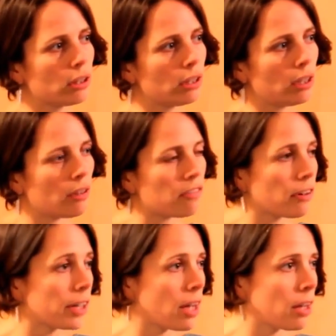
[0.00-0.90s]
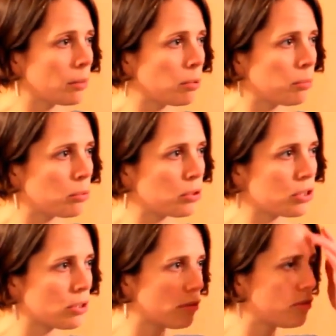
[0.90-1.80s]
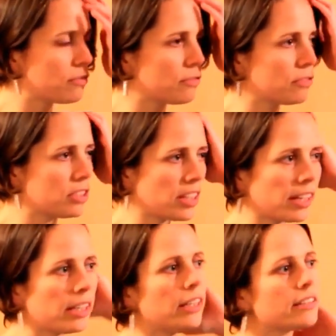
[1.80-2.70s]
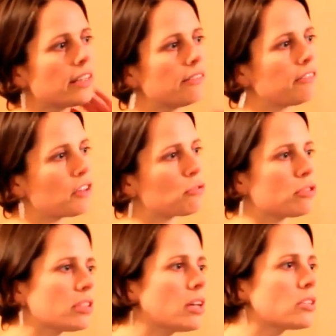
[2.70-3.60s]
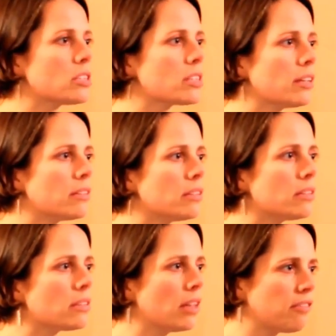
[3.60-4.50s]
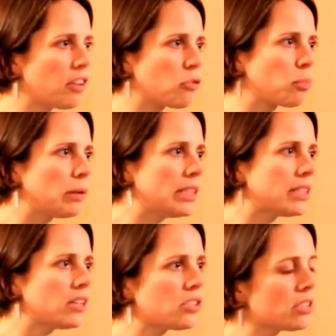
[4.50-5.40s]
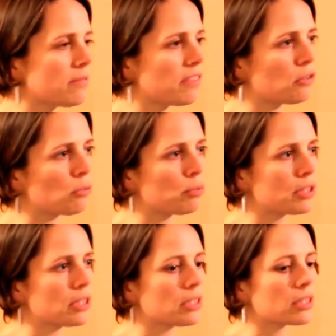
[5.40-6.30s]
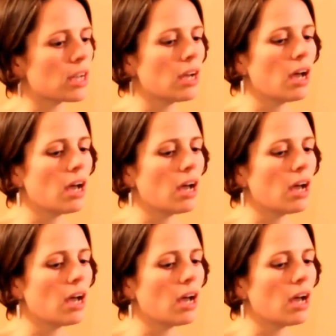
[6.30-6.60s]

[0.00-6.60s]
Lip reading: a very high proportion of detainees in federal detention centres, in federal police stations and federal prisons.